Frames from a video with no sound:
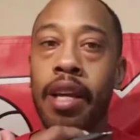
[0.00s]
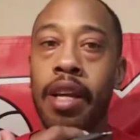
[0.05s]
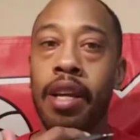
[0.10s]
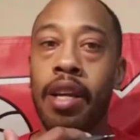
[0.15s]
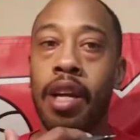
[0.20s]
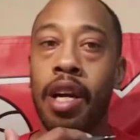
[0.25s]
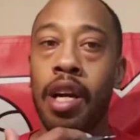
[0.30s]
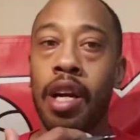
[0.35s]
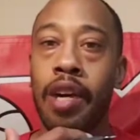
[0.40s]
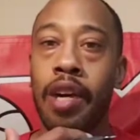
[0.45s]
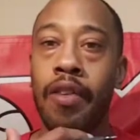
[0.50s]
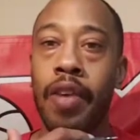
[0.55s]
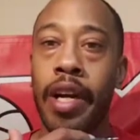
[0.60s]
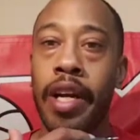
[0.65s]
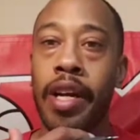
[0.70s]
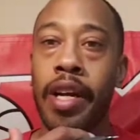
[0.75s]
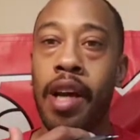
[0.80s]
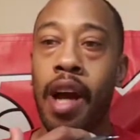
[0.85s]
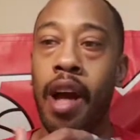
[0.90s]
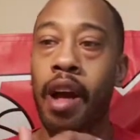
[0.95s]
all right,
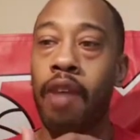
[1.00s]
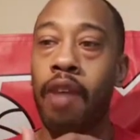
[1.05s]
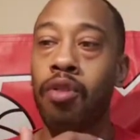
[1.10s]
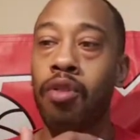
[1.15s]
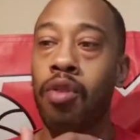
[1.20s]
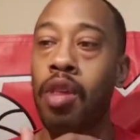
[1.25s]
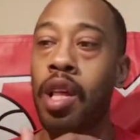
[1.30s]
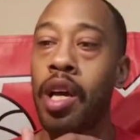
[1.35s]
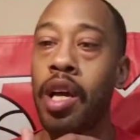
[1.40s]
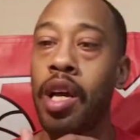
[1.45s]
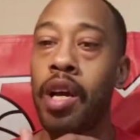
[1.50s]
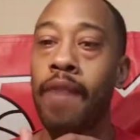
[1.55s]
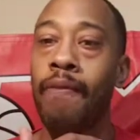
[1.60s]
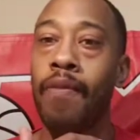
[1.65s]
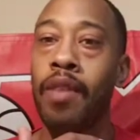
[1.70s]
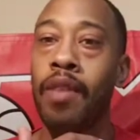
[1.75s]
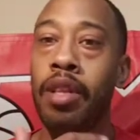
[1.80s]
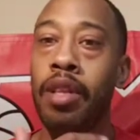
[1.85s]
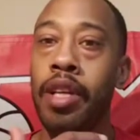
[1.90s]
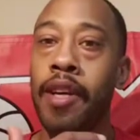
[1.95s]
I will
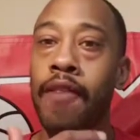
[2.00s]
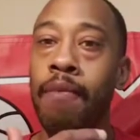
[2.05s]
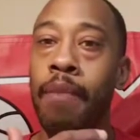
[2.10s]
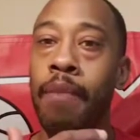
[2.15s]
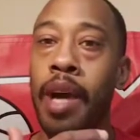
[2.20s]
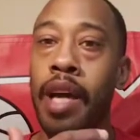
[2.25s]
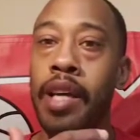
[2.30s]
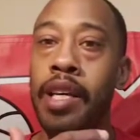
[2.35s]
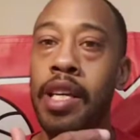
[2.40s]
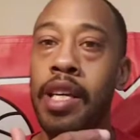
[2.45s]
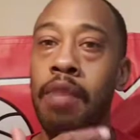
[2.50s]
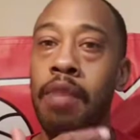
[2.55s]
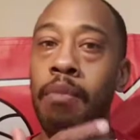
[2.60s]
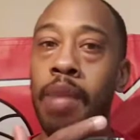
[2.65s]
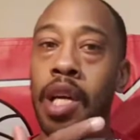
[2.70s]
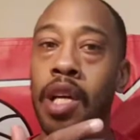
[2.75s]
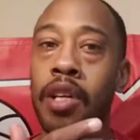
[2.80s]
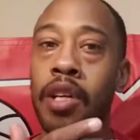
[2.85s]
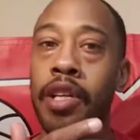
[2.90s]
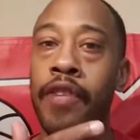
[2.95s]
leave my
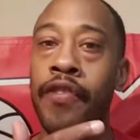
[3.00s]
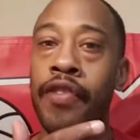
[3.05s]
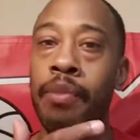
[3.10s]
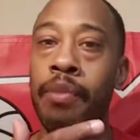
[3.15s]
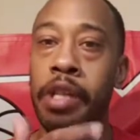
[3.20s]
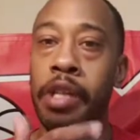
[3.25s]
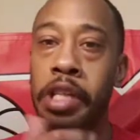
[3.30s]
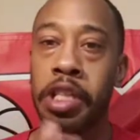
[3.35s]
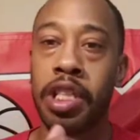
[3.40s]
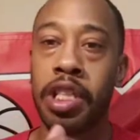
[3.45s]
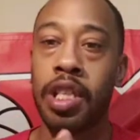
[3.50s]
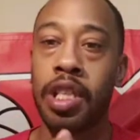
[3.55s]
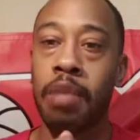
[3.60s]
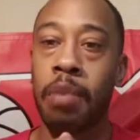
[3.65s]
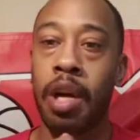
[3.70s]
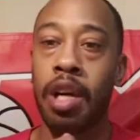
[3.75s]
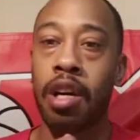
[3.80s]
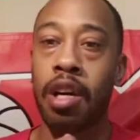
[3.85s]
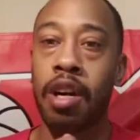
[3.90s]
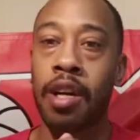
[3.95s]
email information and my
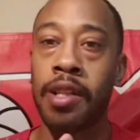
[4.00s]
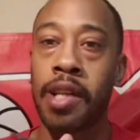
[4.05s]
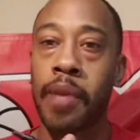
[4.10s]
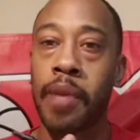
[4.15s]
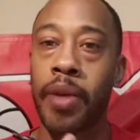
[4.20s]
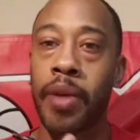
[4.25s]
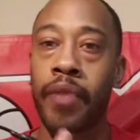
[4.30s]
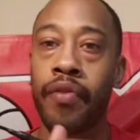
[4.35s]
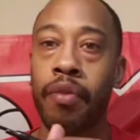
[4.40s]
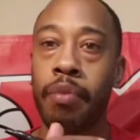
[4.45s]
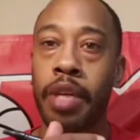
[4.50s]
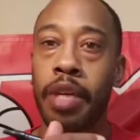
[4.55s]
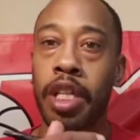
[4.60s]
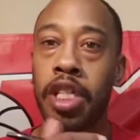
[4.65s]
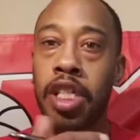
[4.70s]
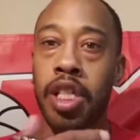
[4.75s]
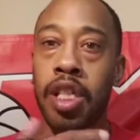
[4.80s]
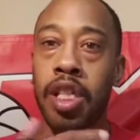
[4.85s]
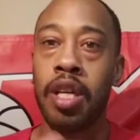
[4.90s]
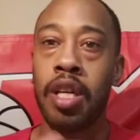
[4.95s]
contact
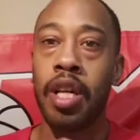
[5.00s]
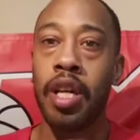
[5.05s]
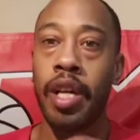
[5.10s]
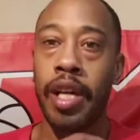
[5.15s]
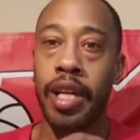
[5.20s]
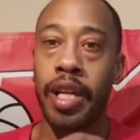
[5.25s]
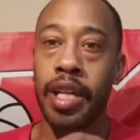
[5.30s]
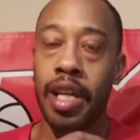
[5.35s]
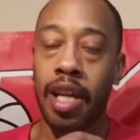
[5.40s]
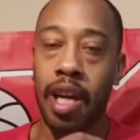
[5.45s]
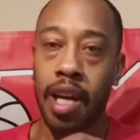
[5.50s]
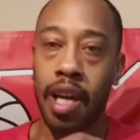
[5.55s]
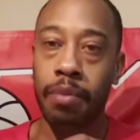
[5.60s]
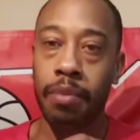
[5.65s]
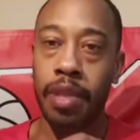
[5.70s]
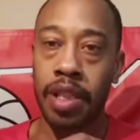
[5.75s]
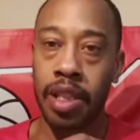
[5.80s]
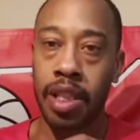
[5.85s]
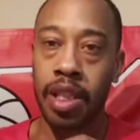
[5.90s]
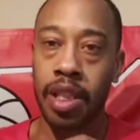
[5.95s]
information in the
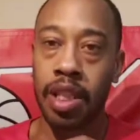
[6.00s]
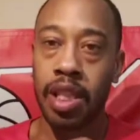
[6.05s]
comments,